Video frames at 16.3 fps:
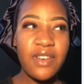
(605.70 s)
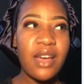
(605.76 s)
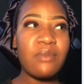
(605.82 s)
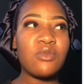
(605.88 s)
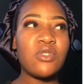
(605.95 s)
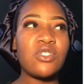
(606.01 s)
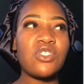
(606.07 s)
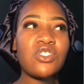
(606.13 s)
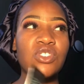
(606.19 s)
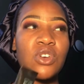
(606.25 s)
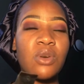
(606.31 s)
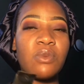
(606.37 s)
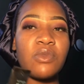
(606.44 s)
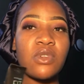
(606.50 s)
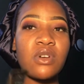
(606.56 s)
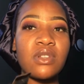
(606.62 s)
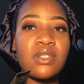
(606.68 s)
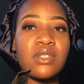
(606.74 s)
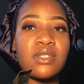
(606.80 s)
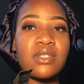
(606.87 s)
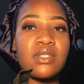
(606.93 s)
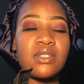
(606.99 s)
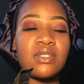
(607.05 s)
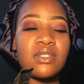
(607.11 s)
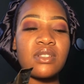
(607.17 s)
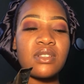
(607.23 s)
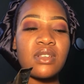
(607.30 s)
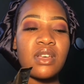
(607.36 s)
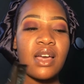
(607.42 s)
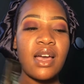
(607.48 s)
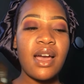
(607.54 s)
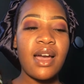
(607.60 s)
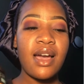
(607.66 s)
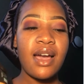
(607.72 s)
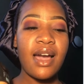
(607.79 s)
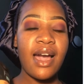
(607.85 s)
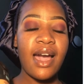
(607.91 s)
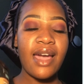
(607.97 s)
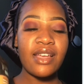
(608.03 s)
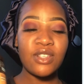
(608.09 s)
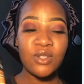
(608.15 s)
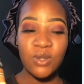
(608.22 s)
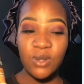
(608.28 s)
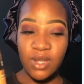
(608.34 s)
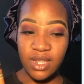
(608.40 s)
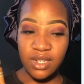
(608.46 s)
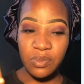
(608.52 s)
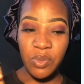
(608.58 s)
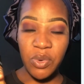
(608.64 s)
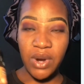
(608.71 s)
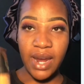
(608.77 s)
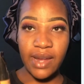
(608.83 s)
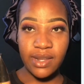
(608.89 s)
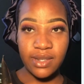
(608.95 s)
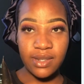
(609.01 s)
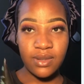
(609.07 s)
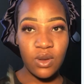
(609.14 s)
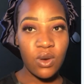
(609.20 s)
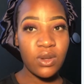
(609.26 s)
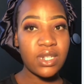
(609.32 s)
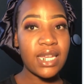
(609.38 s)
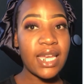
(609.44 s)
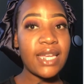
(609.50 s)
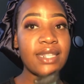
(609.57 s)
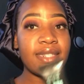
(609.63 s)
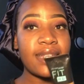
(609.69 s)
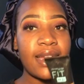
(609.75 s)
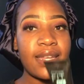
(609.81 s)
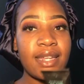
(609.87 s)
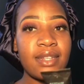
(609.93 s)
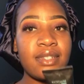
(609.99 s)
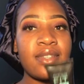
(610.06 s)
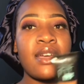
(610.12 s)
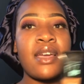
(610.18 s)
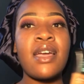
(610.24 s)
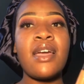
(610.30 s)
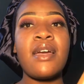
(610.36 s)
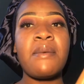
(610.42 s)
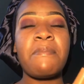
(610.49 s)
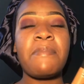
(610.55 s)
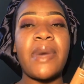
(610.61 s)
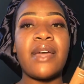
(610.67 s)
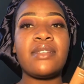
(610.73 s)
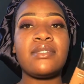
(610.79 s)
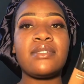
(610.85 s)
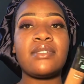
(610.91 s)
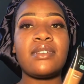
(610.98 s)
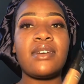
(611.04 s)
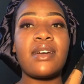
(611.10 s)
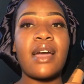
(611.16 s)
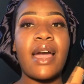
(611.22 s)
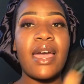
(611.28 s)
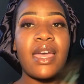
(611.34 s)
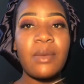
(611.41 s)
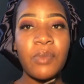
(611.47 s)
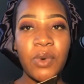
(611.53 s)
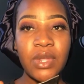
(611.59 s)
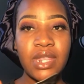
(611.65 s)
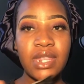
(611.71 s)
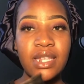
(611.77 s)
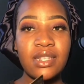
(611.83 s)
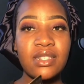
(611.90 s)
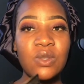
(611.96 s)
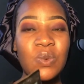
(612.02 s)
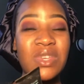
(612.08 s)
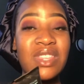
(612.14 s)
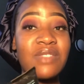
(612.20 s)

i'm not sure because i saw that price on internet but I bought this with